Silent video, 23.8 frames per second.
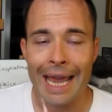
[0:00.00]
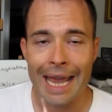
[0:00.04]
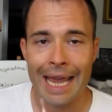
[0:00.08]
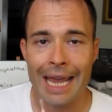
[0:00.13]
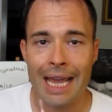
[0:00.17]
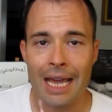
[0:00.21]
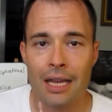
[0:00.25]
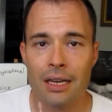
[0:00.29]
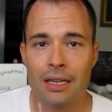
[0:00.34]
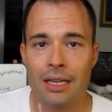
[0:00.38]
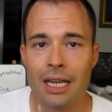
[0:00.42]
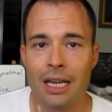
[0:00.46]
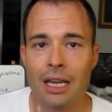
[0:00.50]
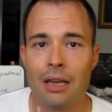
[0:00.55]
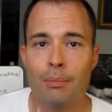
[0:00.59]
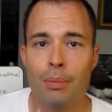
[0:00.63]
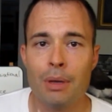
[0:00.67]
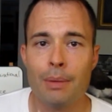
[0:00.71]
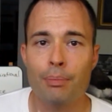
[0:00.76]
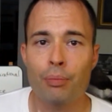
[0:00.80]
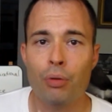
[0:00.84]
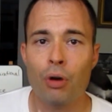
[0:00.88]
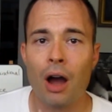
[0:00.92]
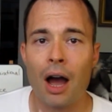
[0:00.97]
and it can
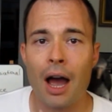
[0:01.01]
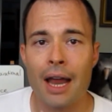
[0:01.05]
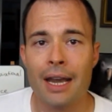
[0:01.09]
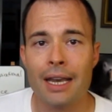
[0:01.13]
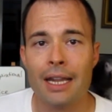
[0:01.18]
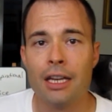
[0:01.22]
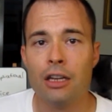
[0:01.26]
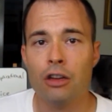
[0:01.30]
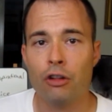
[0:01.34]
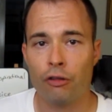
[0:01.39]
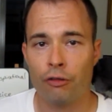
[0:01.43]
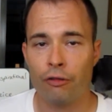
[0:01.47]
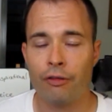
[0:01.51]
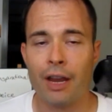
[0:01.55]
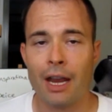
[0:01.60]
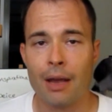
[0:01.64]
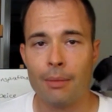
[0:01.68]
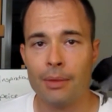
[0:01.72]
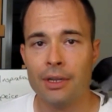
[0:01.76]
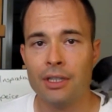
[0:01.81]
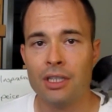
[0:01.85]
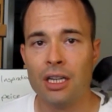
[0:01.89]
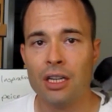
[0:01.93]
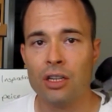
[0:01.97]
be pride in your
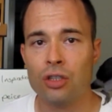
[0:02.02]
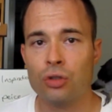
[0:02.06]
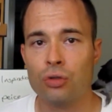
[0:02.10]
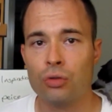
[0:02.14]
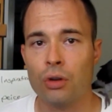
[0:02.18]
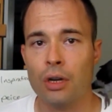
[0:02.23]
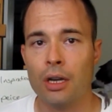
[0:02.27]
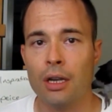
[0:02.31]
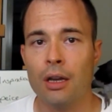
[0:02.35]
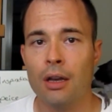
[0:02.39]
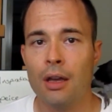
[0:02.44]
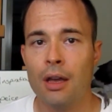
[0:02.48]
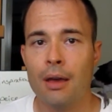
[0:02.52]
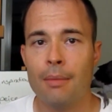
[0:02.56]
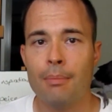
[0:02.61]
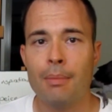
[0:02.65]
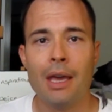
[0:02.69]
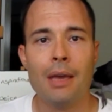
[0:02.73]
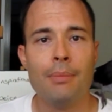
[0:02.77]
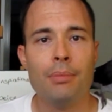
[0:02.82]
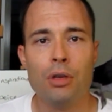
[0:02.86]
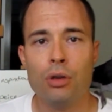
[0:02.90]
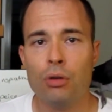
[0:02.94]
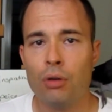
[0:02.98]
family's history.
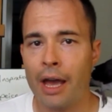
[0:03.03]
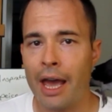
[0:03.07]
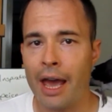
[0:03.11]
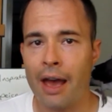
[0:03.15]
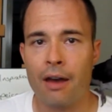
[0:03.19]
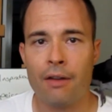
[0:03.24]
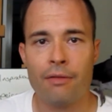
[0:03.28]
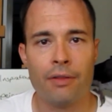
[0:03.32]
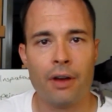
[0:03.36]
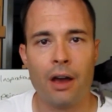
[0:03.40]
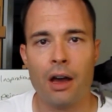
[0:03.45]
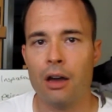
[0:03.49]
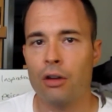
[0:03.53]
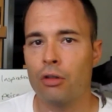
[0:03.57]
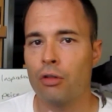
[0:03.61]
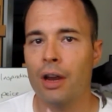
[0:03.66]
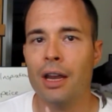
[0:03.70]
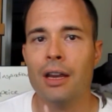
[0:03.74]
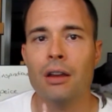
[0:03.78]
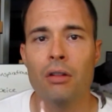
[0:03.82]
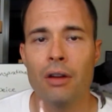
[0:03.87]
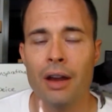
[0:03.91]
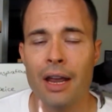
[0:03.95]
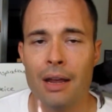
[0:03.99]
Maybe you have a
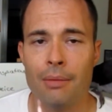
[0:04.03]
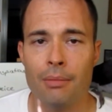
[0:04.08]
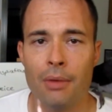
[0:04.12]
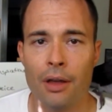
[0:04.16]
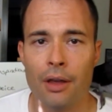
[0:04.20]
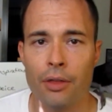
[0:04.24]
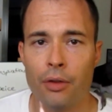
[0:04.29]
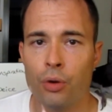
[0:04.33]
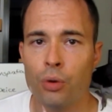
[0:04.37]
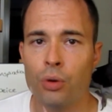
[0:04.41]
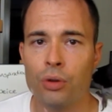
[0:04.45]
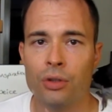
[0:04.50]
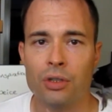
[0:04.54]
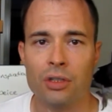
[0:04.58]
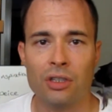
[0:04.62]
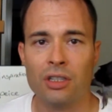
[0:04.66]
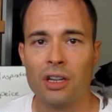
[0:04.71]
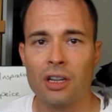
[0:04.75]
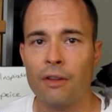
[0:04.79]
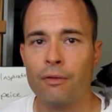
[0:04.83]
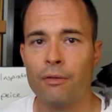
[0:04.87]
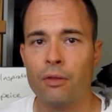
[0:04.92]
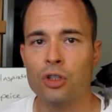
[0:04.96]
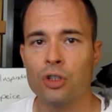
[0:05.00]
great grandmother who is a
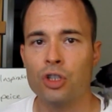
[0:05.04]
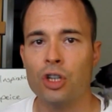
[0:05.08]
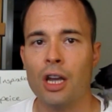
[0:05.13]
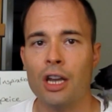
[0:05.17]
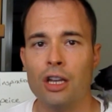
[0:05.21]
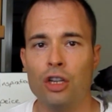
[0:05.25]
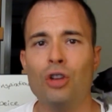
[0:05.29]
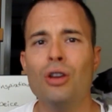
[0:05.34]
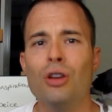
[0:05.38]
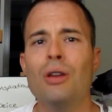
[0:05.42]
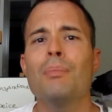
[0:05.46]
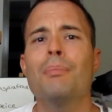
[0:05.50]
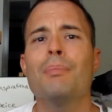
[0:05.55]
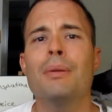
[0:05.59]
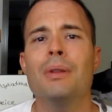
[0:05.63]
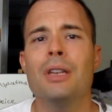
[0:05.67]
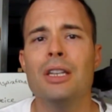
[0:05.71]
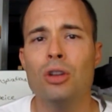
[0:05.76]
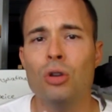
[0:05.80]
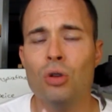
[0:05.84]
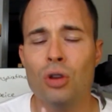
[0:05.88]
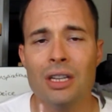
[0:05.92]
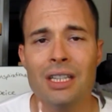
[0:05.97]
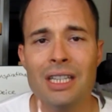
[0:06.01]
suffragette. You can be,
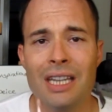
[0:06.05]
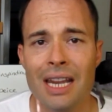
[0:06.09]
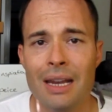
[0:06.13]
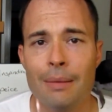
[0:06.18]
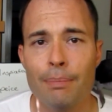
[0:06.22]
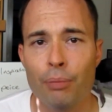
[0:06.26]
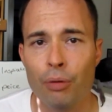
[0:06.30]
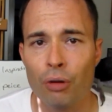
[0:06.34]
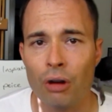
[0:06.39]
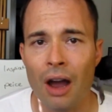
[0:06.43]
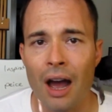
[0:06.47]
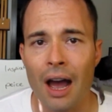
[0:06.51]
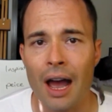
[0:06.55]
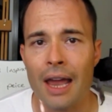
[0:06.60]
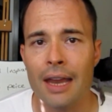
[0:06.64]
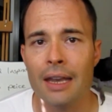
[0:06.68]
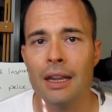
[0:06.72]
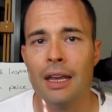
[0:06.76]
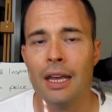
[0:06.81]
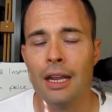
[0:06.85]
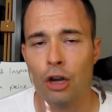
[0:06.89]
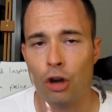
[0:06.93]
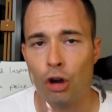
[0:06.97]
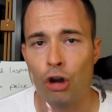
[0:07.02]
you can take
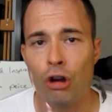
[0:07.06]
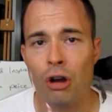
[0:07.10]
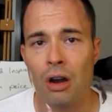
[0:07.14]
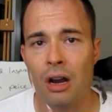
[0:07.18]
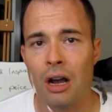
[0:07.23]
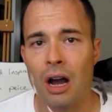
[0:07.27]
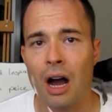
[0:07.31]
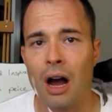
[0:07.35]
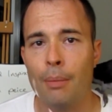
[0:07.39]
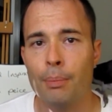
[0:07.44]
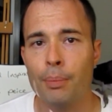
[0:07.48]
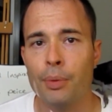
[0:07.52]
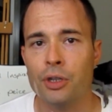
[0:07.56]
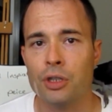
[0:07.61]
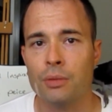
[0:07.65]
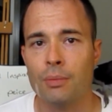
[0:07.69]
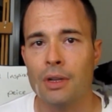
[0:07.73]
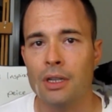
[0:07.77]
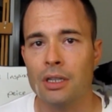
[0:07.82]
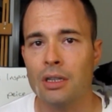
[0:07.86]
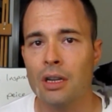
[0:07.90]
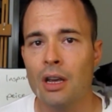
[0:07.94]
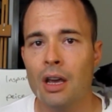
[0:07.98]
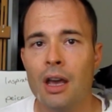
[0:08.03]
pride in her
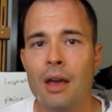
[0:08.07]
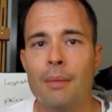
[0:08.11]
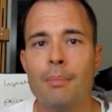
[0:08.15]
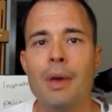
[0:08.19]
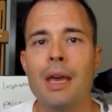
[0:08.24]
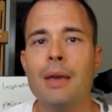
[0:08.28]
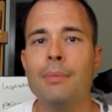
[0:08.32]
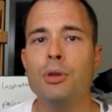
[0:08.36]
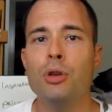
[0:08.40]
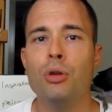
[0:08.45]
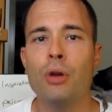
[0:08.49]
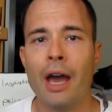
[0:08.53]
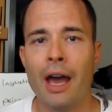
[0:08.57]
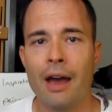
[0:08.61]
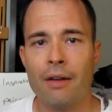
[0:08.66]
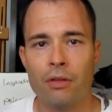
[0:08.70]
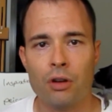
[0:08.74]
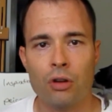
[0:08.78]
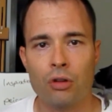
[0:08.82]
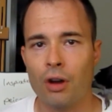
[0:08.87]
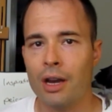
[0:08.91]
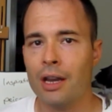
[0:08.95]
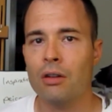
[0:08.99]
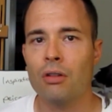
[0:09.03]
accomplishments. Maybe you have
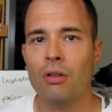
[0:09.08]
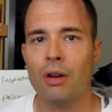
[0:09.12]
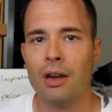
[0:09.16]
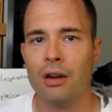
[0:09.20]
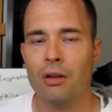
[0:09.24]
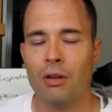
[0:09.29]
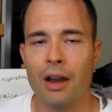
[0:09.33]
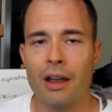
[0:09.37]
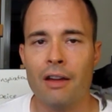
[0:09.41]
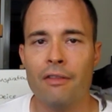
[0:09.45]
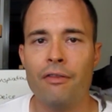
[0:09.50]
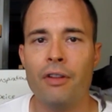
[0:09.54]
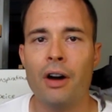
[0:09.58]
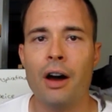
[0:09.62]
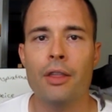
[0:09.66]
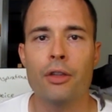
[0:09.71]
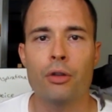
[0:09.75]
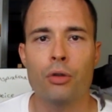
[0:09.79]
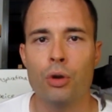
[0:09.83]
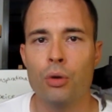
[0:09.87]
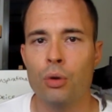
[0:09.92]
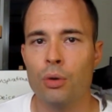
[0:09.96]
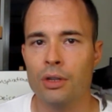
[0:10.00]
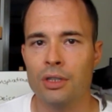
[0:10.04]
a great great
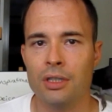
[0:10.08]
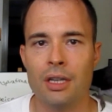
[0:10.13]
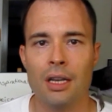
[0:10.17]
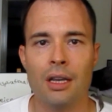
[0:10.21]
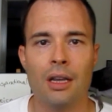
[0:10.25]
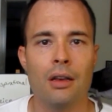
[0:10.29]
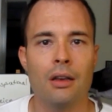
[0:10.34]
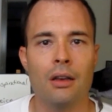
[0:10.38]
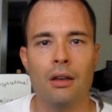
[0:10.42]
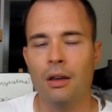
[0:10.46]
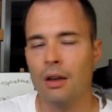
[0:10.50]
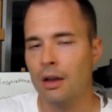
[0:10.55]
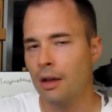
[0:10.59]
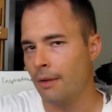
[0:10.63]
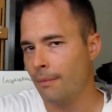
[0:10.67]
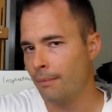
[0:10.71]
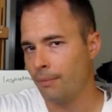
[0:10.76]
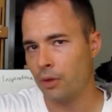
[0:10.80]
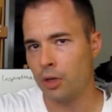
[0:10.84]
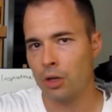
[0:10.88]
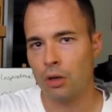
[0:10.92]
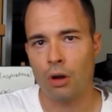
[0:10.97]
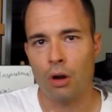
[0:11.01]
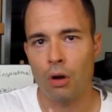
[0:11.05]
grandfather who is in,
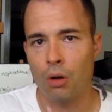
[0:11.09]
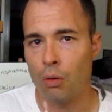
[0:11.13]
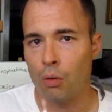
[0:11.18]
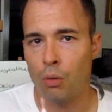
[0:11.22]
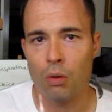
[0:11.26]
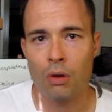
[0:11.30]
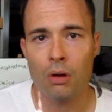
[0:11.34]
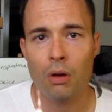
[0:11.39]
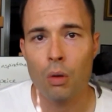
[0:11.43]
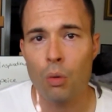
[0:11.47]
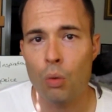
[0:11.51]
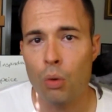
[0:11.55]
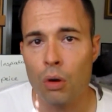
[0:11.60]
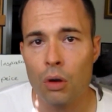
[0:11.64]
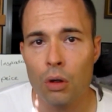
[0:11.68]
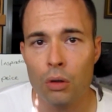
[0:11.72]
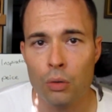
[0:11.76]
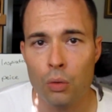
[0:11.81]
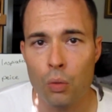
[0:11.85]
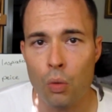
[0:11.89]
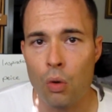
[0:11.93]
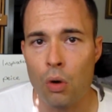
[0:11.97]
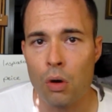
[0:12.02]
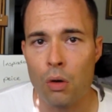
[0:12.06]
you know,
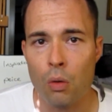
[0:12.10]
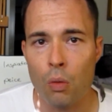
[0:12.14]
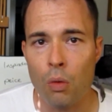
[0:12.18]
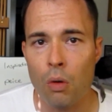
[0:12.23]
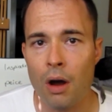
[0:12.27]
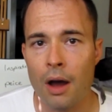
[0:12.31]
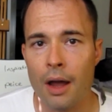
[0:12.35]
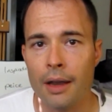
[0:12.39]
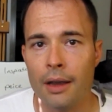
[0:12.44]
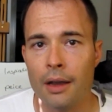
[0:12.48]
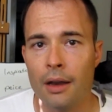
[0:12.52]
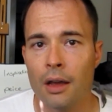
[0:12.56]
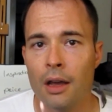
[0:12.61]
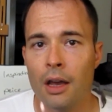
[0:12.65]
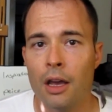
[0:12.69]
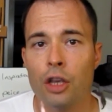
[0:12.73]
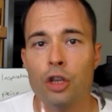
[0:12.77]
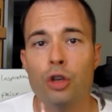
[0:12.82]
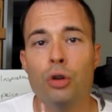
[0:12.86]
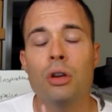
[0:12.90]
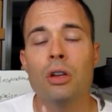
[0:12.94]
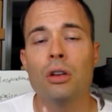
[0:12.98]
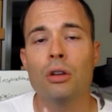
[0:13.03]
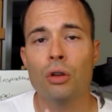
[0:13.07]
World War One.
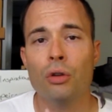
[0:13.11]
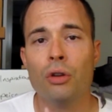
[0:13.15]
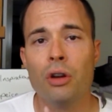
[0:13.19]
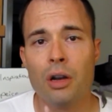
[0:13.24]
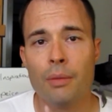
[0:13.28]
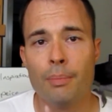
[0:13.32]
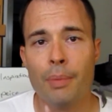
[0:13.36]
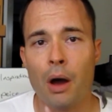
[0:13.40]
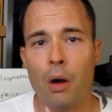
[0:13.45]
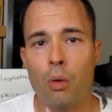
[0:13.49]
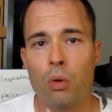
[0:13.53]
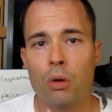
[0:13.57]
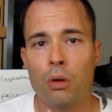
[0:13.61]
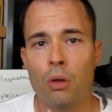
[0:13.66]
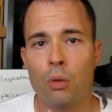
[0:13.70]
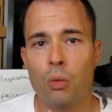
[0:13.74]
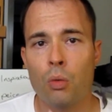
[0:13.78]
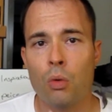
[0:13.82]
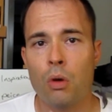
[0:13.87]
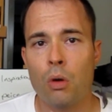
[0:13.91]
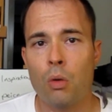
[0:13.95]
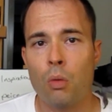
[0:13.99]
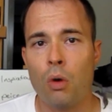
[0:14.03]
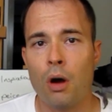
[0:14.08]
You can learn about
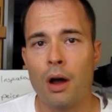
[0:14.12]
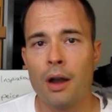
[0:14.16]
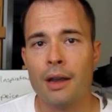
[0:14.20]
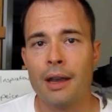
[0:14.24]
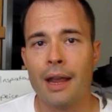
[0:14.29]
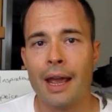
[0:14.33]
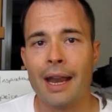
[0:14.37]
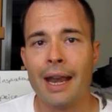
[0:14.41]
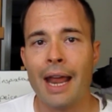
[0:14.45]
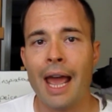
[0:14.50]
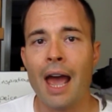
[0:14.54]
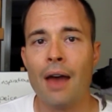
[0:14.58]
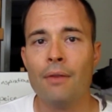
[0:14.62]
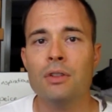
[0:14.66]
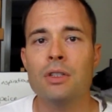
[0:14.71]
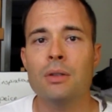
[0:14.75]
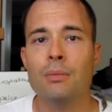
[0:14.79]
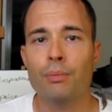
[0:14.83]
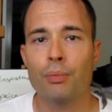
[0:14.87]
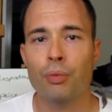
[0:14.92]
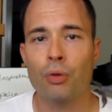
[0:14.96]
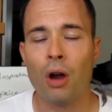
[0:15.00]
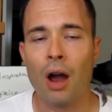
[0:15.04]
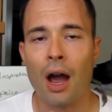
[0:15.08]
World War One and have
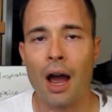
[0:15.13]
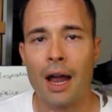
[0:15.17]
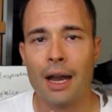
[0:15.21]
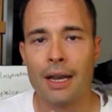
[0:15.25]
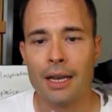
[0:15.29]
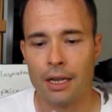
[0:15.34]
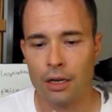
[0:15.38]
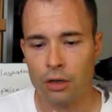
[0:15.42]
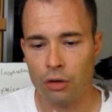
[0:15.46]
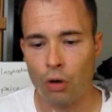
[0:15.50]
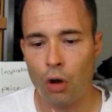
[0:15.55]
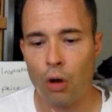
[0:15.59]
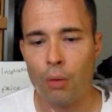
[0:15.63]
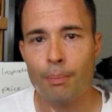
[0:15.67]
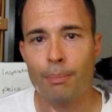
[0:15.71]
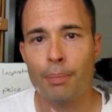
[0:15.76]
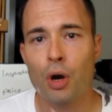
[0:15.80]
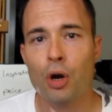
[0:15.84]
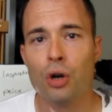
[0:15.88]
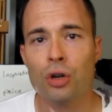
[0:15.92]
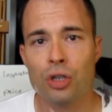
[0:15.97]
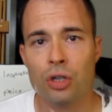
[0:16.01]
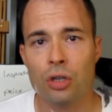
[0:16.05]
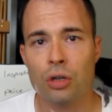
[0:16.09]
some pride in your own
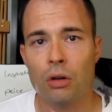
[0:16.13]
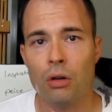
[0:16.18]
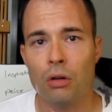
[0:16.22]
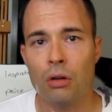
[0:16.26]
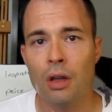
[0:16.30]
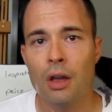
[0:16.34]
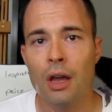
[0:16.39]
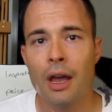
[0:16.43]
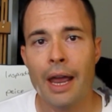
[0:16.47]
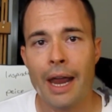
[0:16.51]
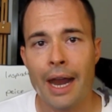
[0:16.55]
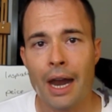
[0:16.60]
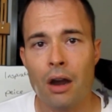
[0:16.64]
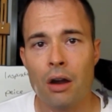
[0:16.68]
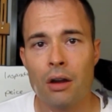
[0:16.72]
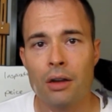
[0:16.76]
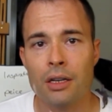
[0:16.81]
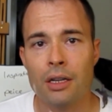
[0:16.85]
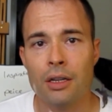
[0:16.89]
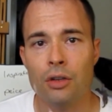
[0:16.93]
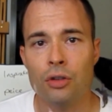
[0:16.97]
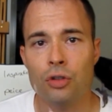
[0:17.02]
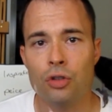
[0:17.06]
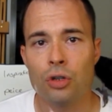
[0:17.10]
personal
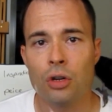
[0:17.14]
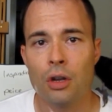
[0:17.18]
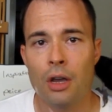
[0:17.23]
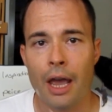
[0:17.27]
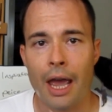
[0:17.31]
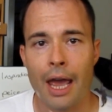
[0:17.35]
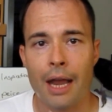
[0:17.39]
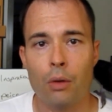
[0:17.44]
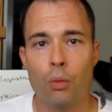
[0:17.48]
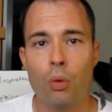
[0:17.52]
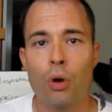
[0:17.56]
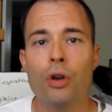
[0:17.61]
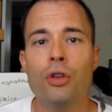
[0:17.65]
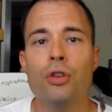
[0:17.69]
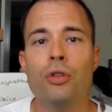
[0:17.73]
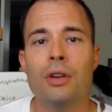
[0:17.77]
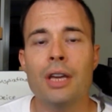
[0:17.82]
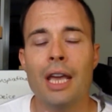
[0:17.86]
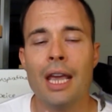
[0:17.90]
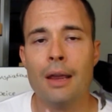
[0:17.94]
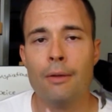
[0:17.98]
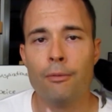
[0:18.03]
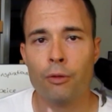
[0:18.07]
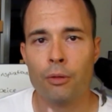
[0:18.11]
heritage and where you
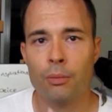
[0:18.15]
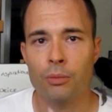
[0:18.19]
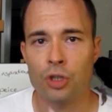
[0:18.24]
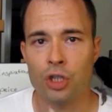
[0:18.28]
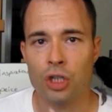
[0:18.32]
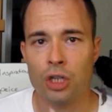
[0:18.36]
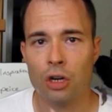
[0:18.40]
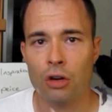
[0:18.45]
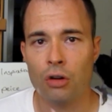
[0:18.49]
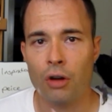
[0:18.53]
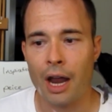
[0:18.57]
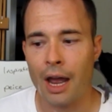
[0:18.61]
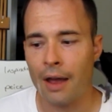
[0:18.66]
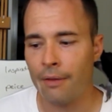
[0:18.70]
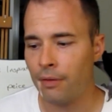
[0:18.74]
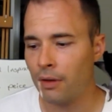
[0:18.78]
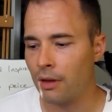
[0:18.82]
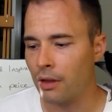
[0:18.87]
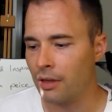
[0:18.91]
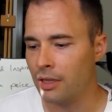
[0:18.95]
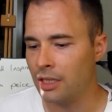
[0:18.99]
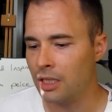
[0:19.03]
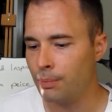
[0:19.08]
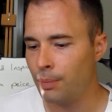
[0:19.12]
came from
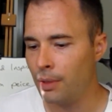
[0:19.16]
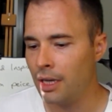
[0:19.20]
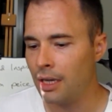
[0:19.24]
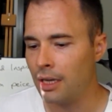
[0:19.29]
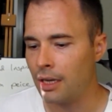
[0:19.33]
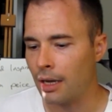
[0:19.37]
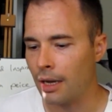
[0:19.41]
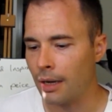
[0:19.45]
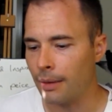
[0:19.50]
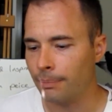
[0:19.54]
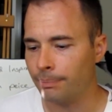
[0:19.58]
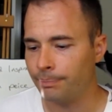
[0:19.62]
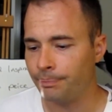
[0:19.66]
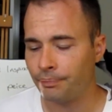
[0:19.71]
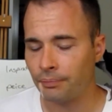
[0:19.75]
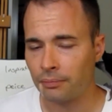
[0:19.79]
geographically speaking.